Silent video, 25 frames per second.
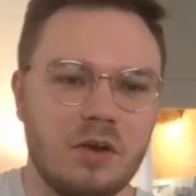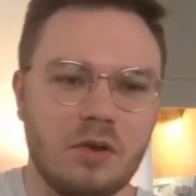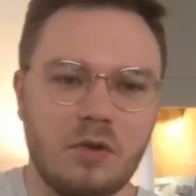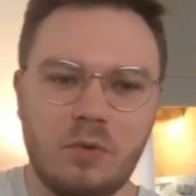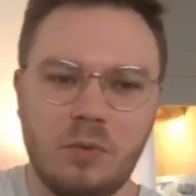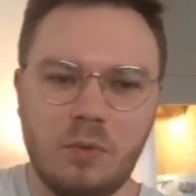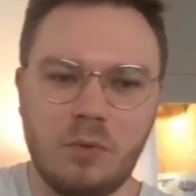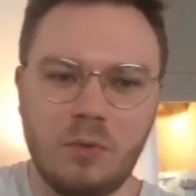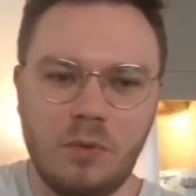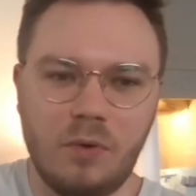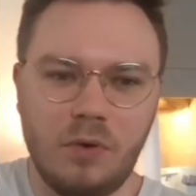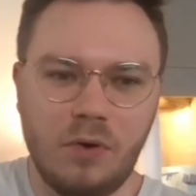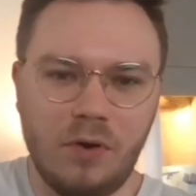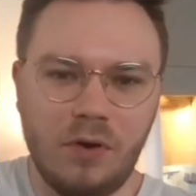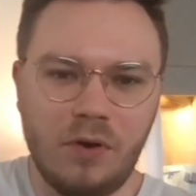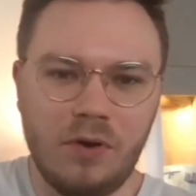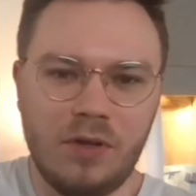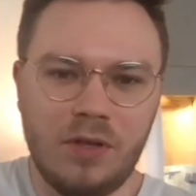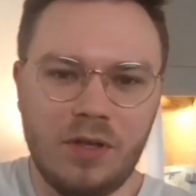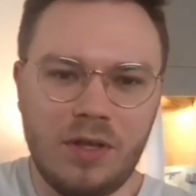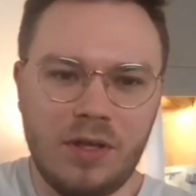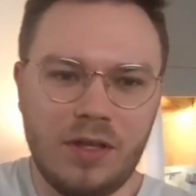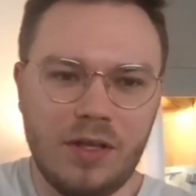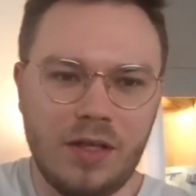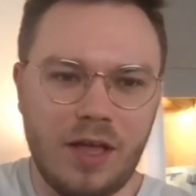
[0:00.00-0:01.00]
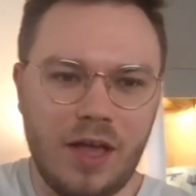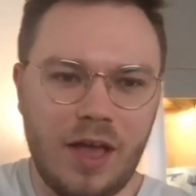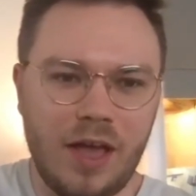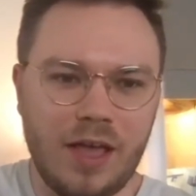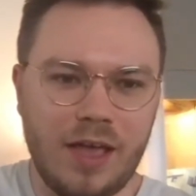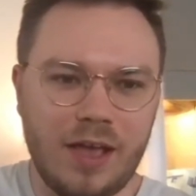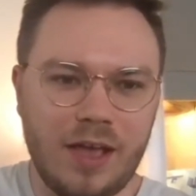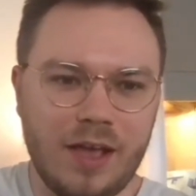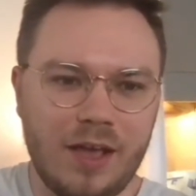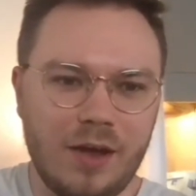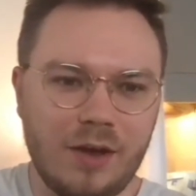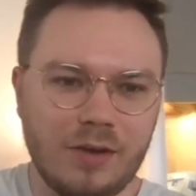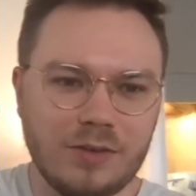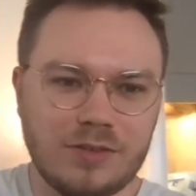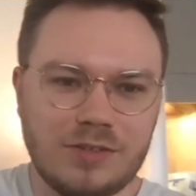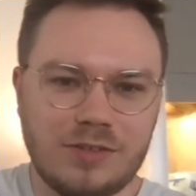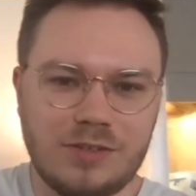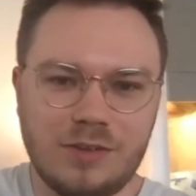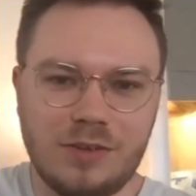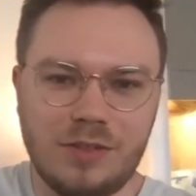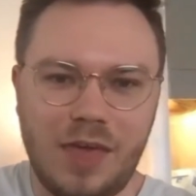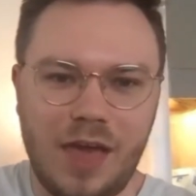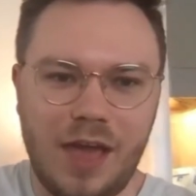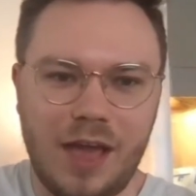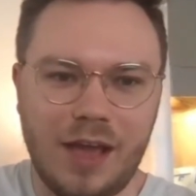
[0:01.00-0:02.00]
cool. Like it goes to
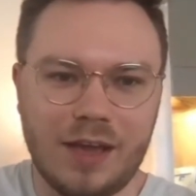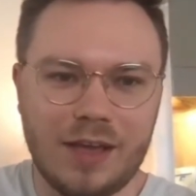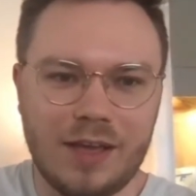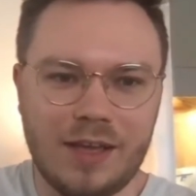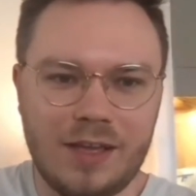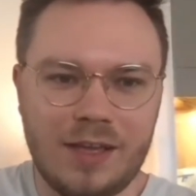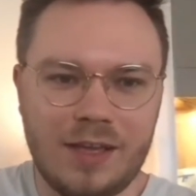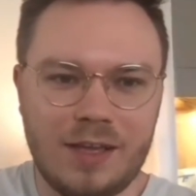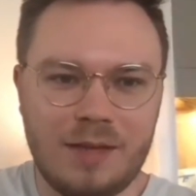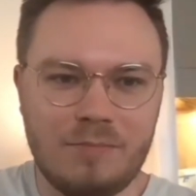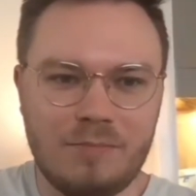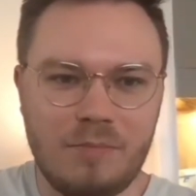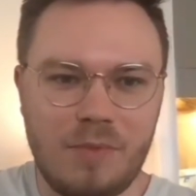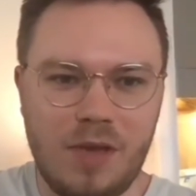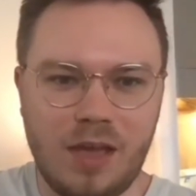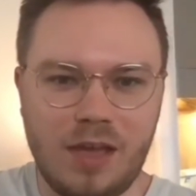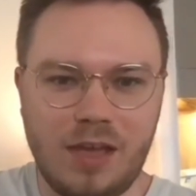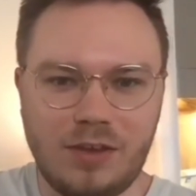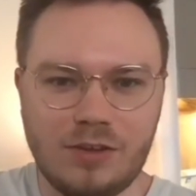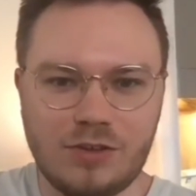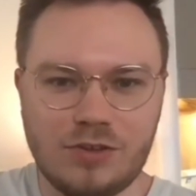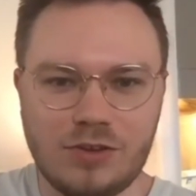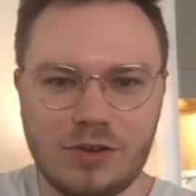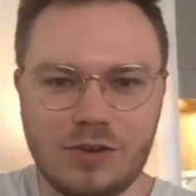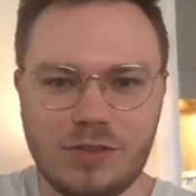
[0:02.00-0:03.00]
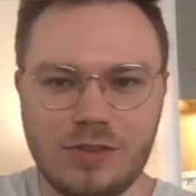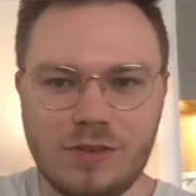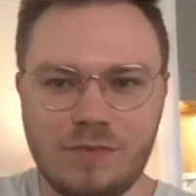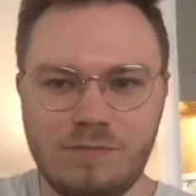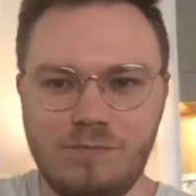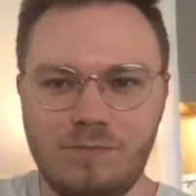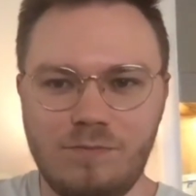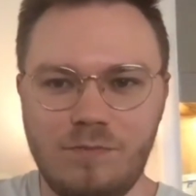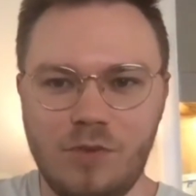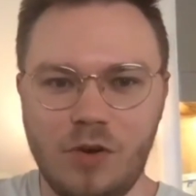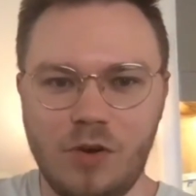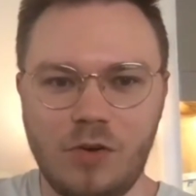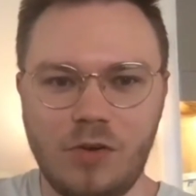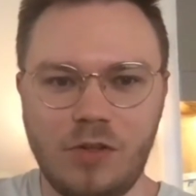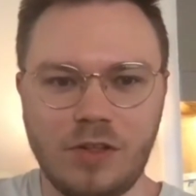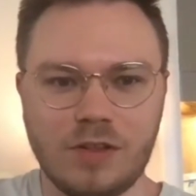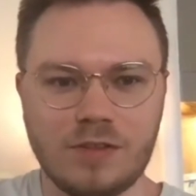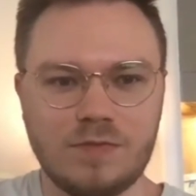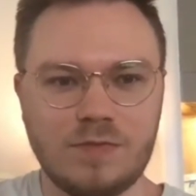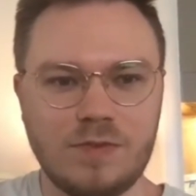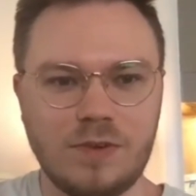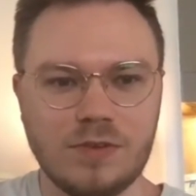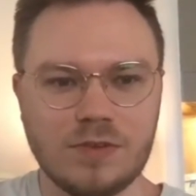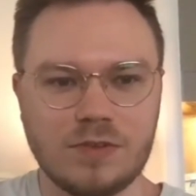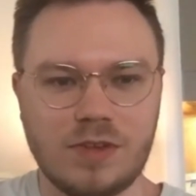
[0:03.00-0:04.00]
like making sure the vocalist
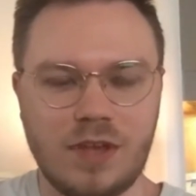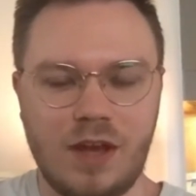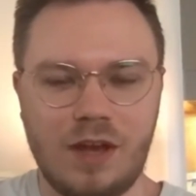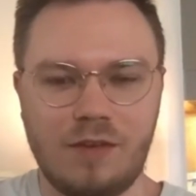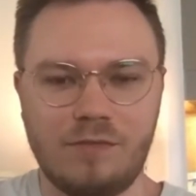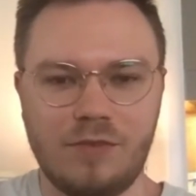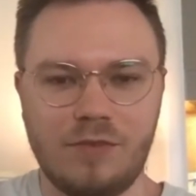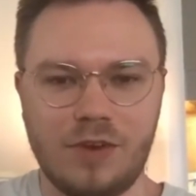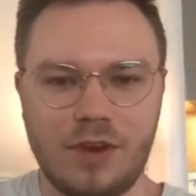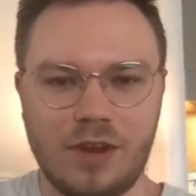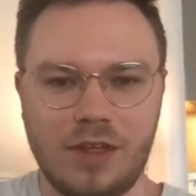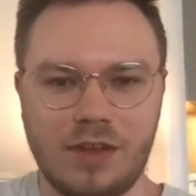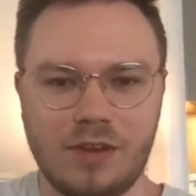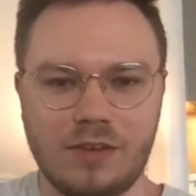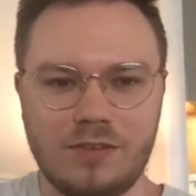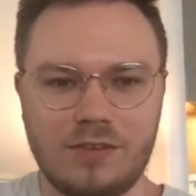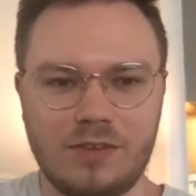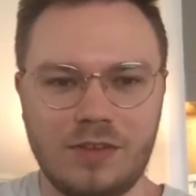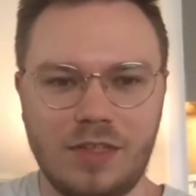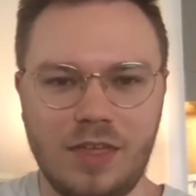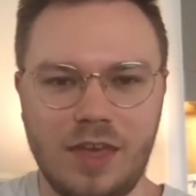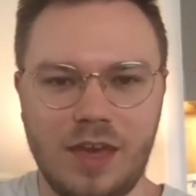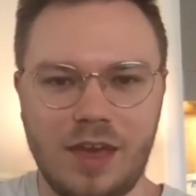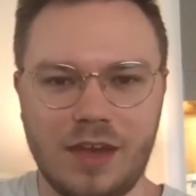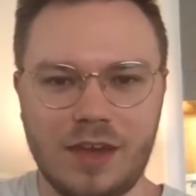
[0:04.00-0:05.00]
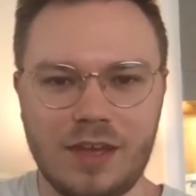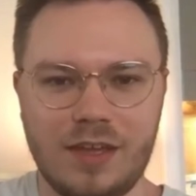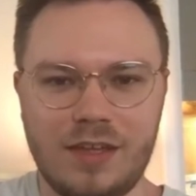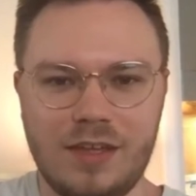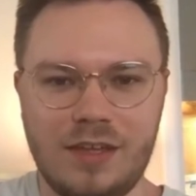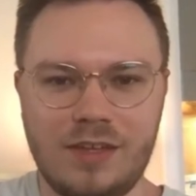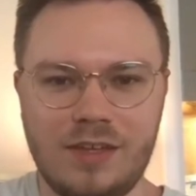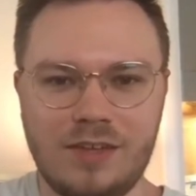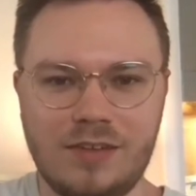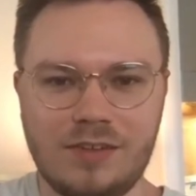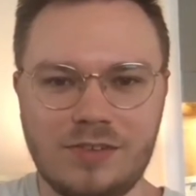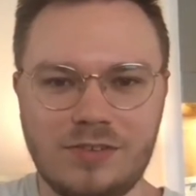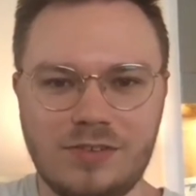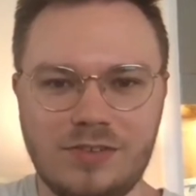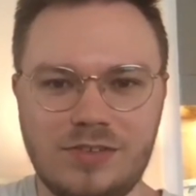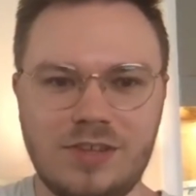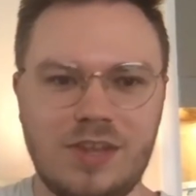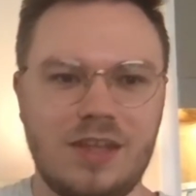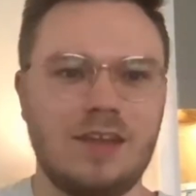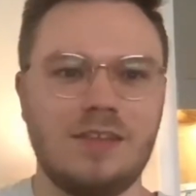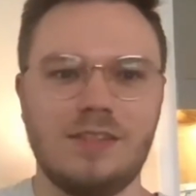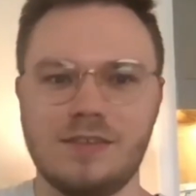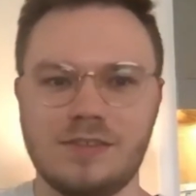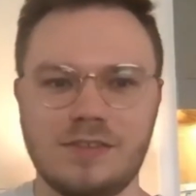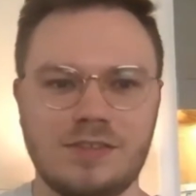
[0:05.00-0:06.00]
feels confident to like
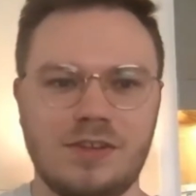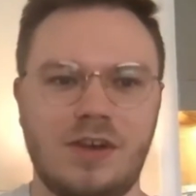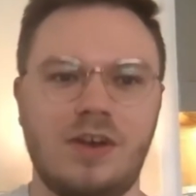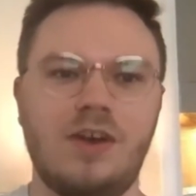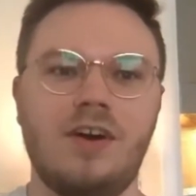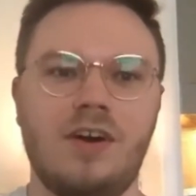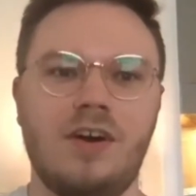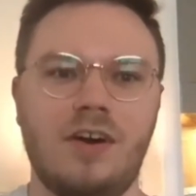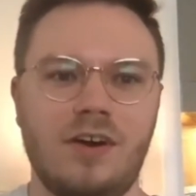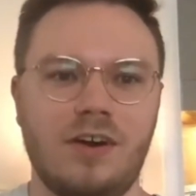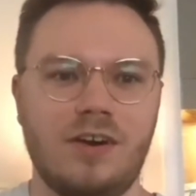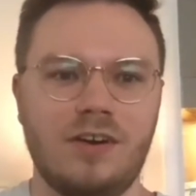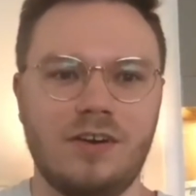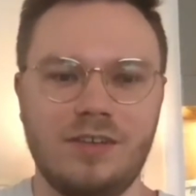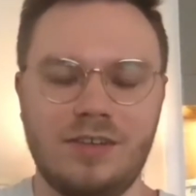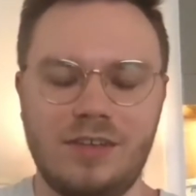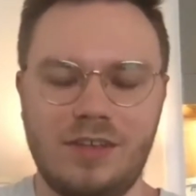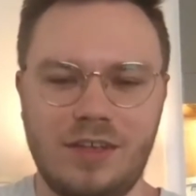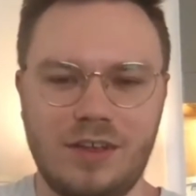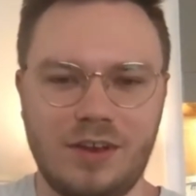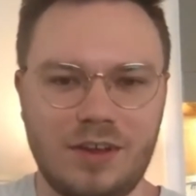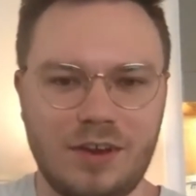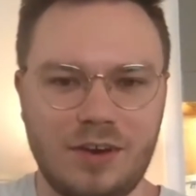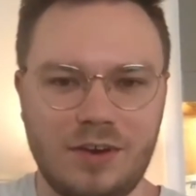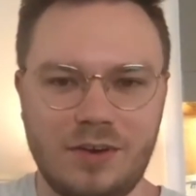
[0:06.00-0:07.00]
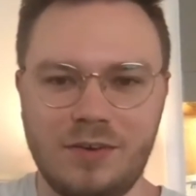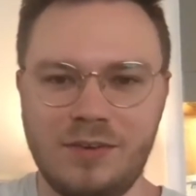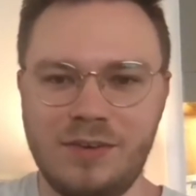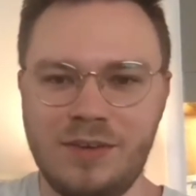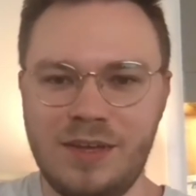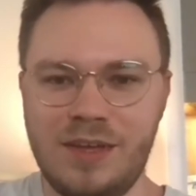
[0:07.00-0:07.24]
sing the song, you know.